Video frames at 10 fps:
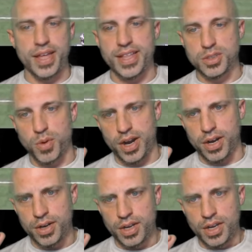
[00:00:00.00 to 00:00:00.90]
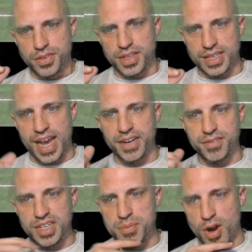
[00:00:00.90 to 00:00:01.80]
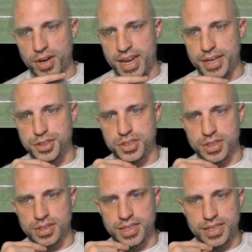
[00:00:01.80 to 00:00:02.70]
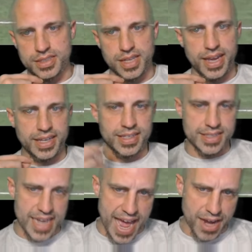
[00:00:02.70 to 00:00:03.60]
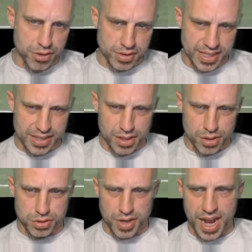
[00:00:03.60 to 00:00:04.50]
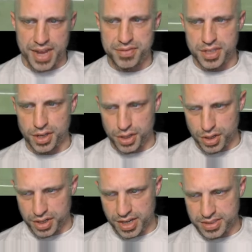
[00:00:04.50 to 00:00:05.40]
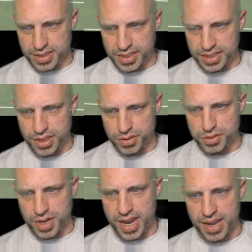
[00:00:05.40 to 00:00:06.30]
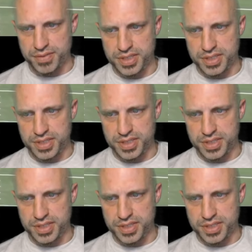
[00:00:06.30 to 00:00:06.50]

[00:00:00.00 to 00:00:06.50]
That's where the line of demarcation is. Like, can Dak lead those drives? Can Kirk Cousins lead those drives?